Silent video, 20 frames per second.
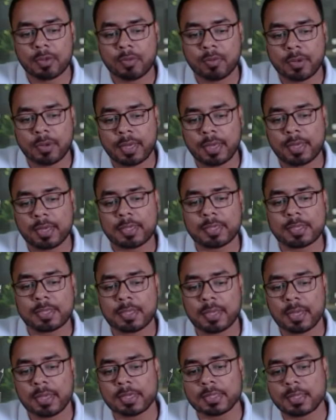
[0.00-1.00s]
y
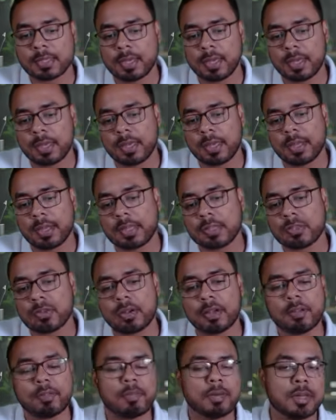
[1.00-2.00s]
is 6, and here
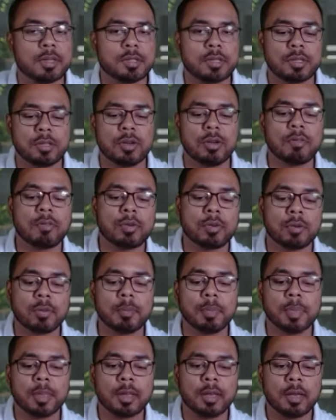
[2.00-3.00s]
also difference is of
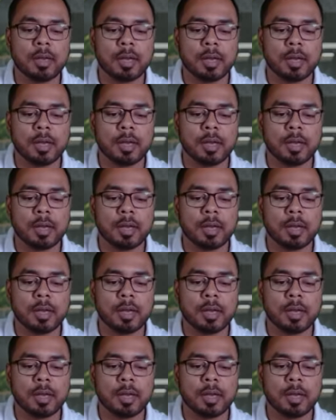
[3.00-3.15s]
2.